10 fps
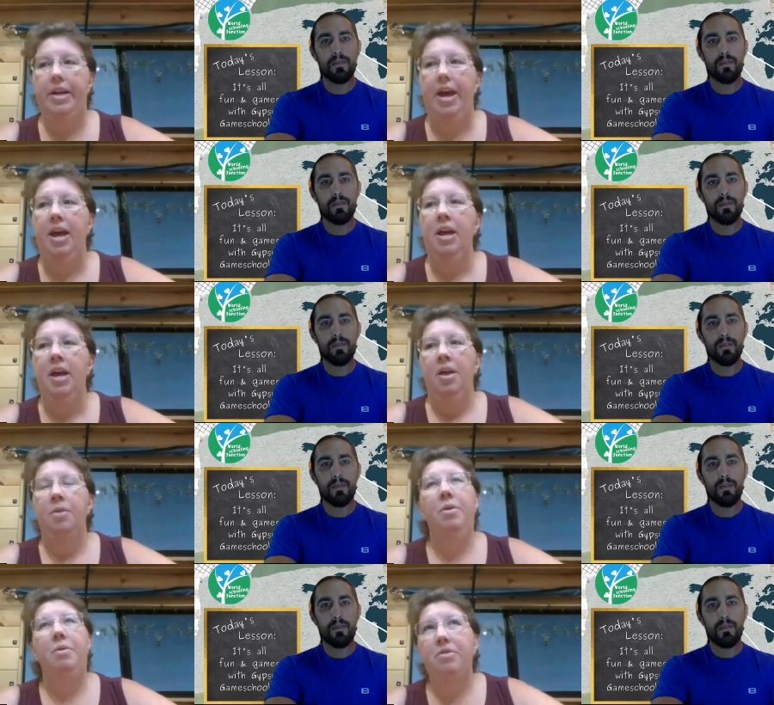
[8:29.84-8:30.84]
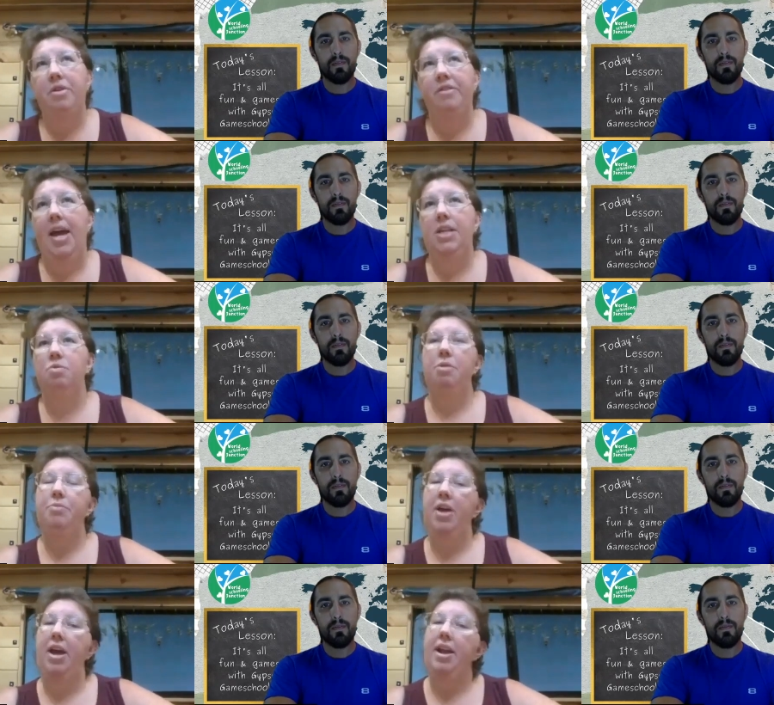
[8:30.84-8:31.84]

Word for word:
Speaker 1: We went through a phase where we played after